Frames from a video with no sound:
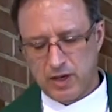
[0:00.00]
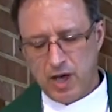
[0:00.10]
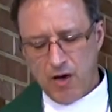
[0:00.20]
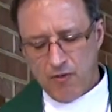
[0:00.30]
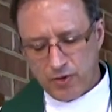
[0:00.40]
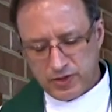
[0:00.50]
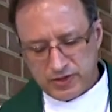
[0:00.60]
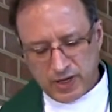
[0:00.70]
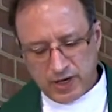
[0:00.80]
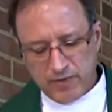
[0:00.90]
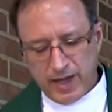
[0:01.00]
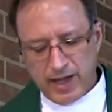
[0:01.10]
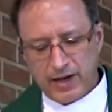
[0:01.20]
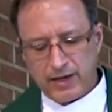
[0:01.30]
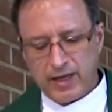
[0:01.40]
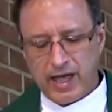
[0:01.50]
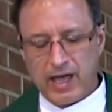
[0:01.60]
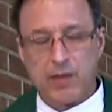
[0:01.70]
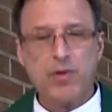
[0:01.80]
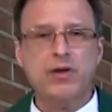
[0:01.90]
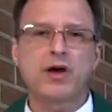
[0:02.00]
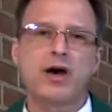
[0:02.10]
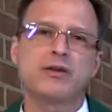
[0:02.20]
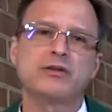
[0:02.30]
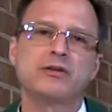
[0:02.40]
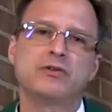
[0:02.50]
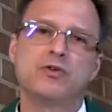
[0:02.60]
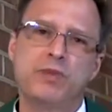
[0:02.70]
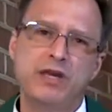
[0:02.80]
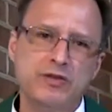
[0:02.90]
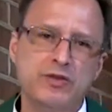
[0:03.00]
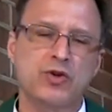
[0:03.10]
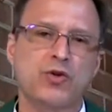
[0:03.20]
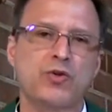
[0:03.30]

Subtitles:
For the Son of Man came not to be served,